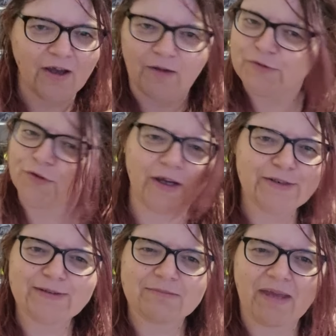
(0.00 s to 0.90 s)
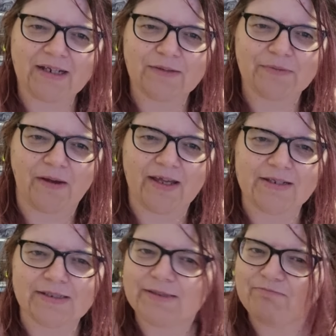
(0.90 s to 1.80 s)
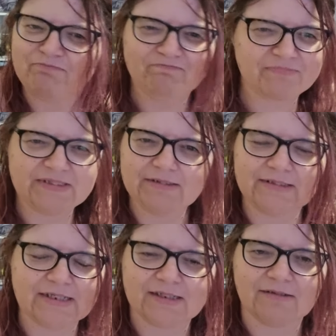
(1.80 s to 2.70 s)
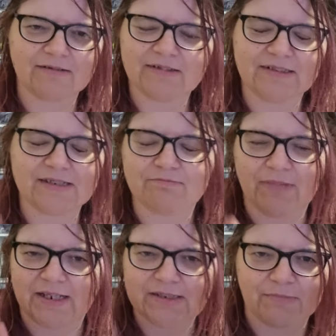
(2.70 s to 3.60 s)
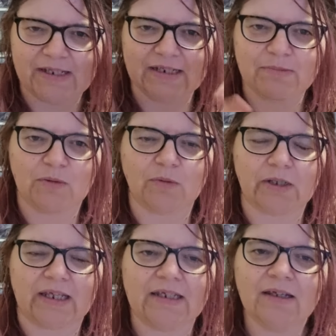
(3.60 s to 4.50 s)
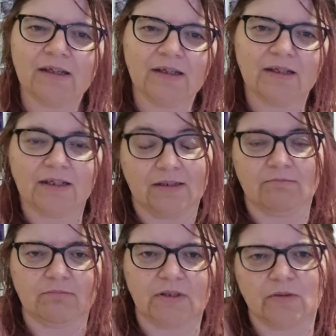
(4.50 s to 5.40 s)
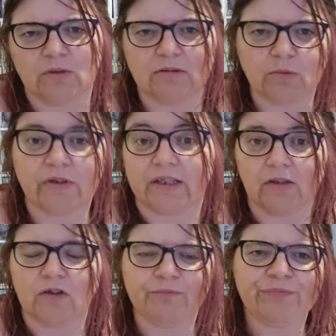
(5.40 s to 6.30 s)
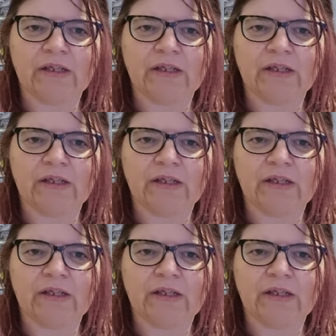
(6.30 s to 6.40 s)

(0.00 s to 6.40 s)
I've tried using magnifiers, just makes my head a bit wookie, well, wookier.